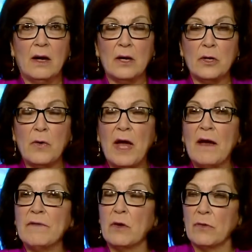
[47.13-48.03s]
You
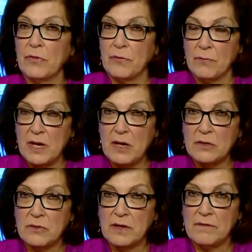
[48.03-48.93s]
have your
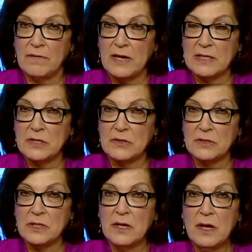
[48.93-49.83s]
300
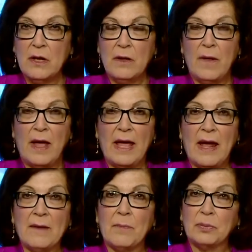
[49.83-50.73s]
advisors,
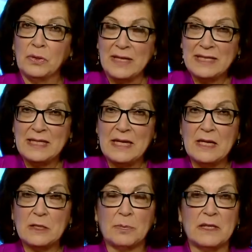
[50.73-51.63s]
and plus
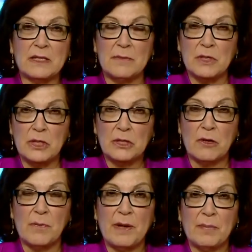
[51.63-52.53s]
some
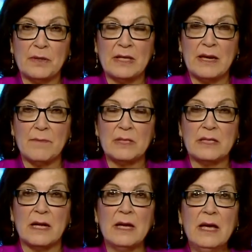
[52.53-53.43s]
additional people at the
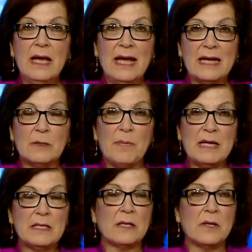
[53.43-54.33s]
embassy. It's
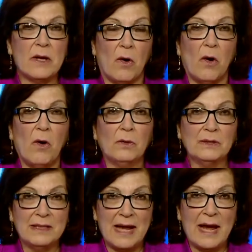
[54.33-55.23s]
basically all
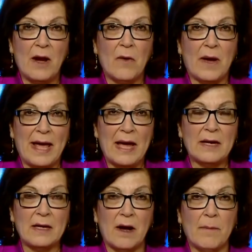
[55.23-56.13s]
now
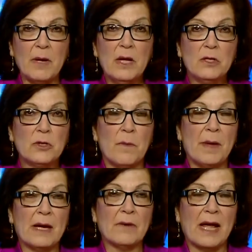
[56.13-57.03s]
adding up to
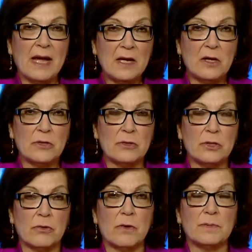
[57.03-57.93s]
about 800
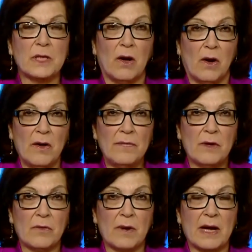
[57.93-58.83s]
troops on
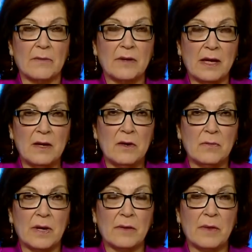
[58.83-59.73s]
the ground in and
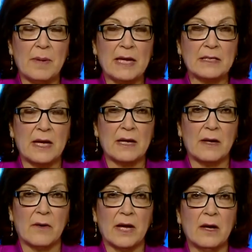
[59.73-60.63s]
around the Baghdad
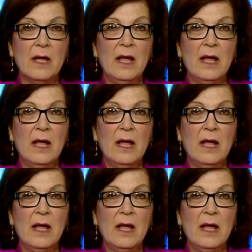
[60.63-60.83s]
area.